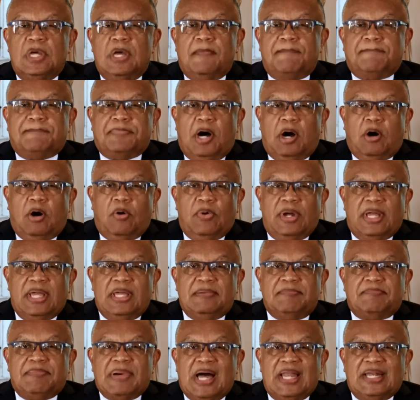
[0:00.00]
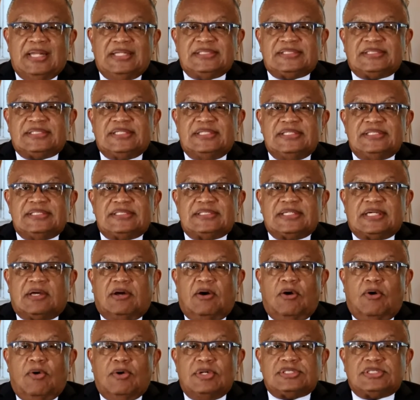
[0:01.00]
Power imbalances are
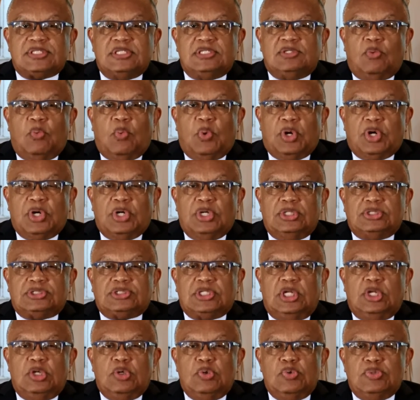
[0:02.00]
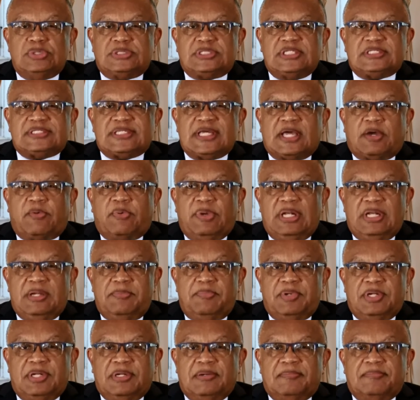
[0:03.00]
causing the world to lose its
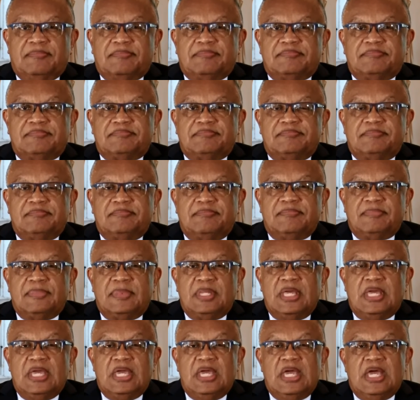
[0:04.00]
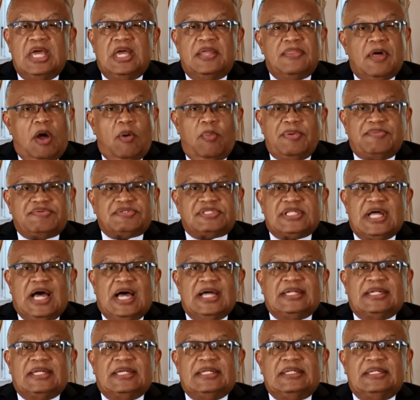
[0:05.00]
equilibrium.
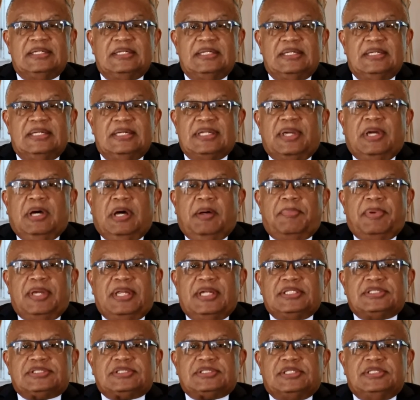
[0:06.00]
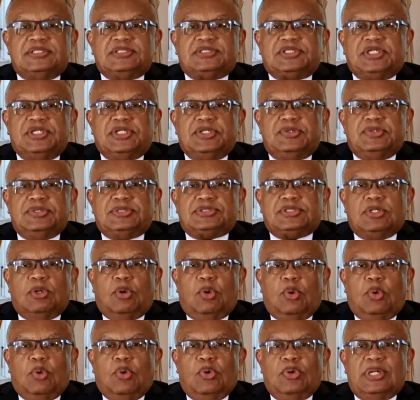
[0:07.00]
Notwithstanding, Barbados continues to
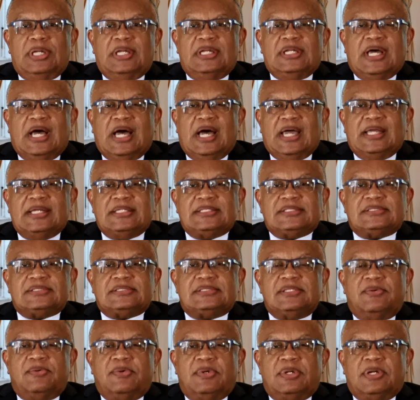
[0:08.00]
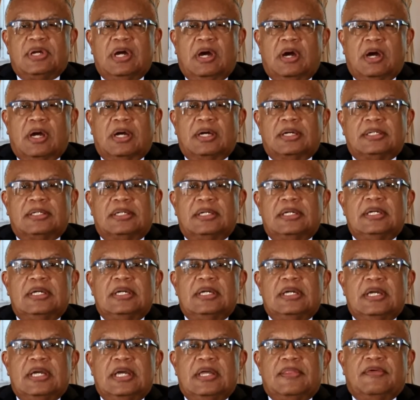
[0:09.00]
hold in highest regard
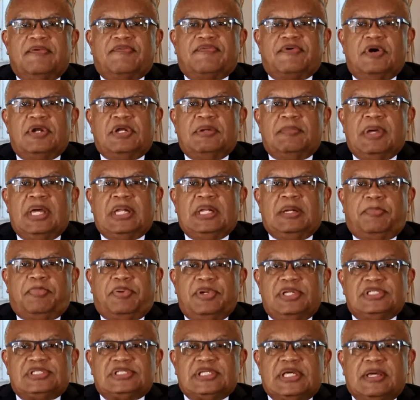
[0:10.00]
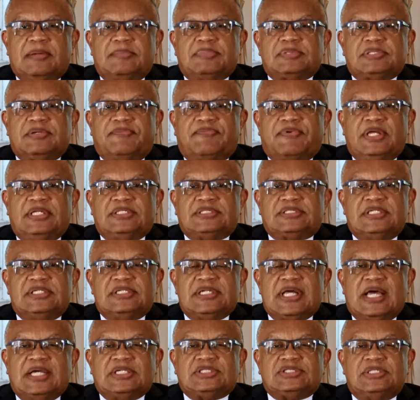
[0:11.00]
the fundamental precepts of
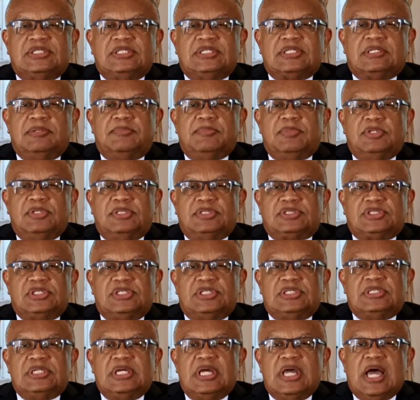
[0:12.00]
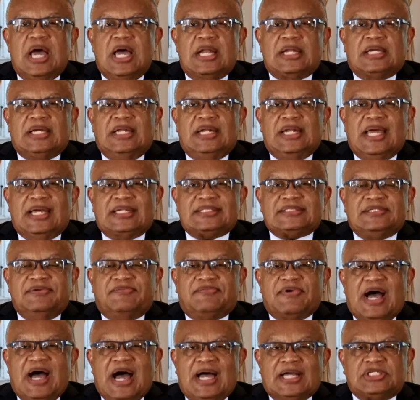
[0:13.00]
international community and collective
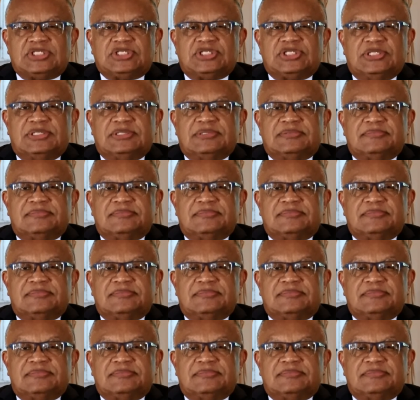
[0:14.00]
action.